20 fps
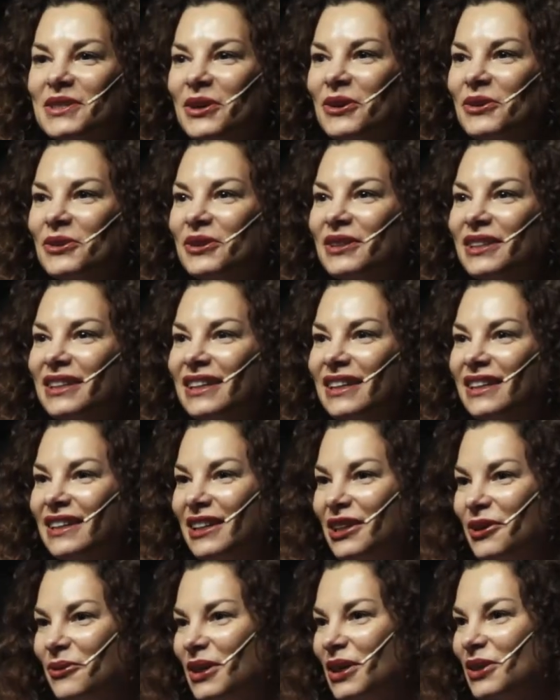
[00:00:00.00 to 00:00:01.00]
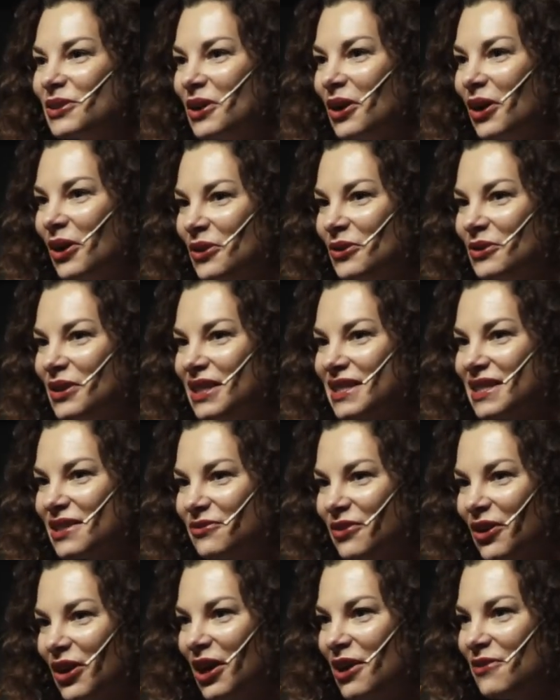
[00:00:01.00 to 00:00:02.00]
on. We could only
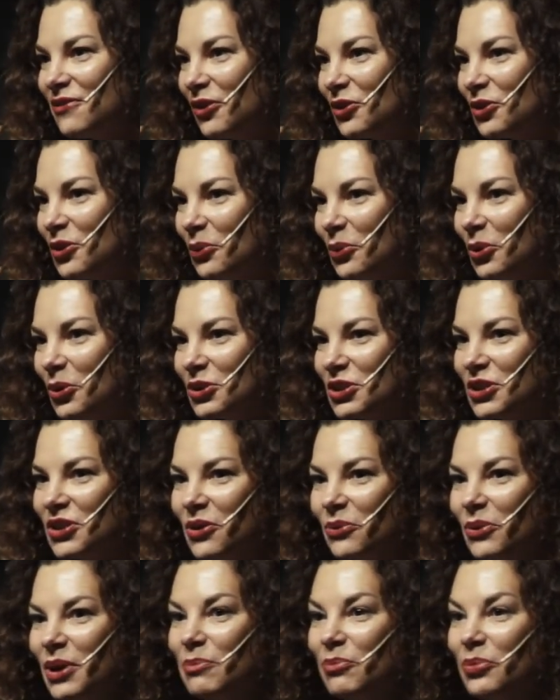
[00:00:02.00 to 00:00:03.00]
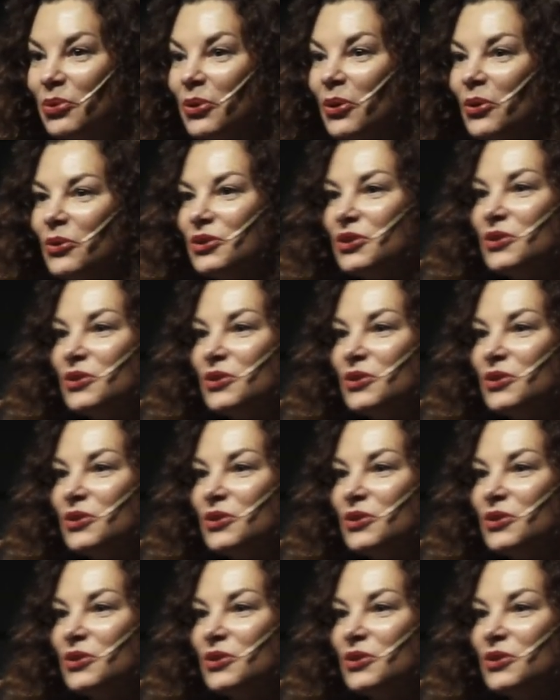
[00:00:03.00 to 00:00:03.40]
survive on the water that we brought